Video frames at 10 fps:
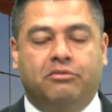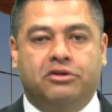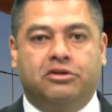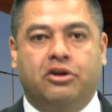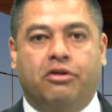There
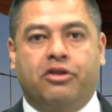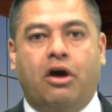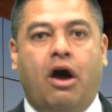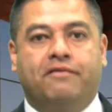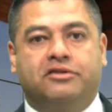was,
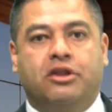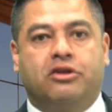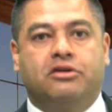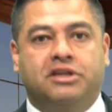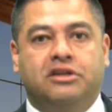obviously
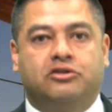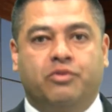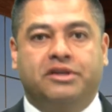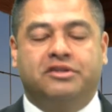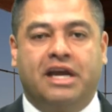13
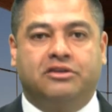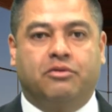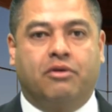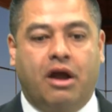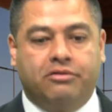swing states
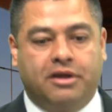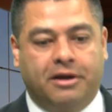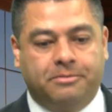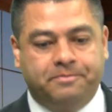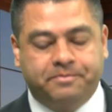that were out
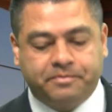there.